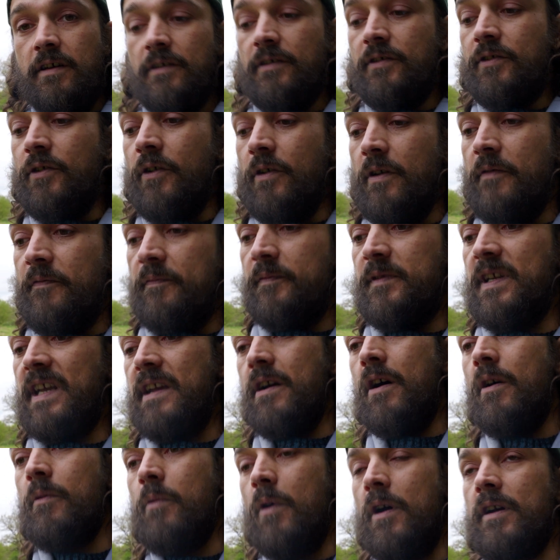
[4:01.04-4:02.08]
sort of
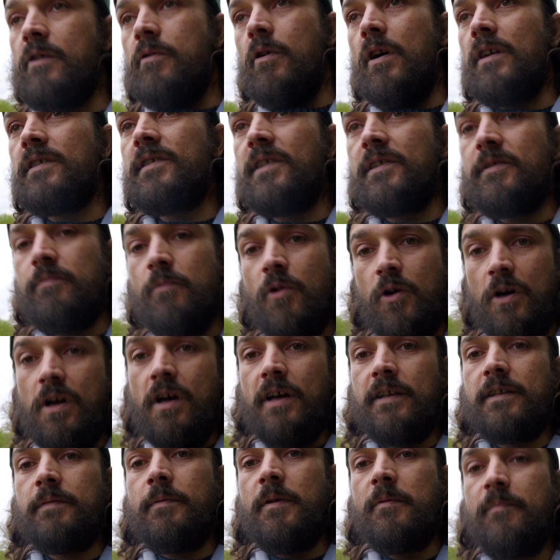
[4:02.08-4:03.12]
DIY quads, it's more
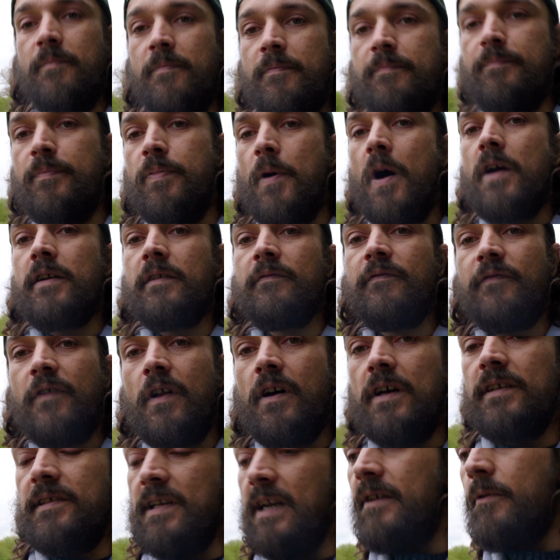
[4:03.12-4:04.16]
likely to be bind and
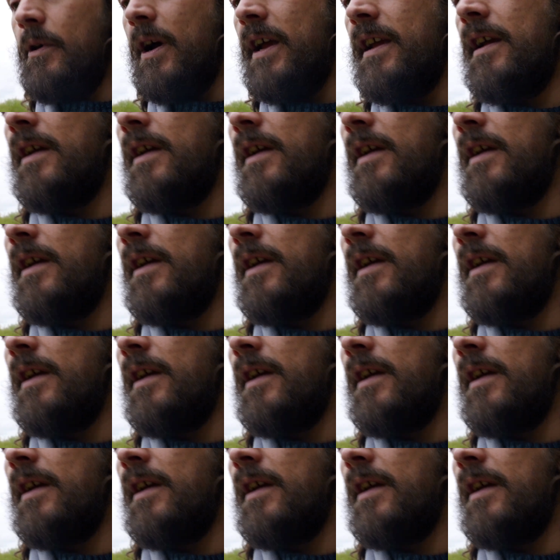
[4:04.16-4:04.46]
flies anyway.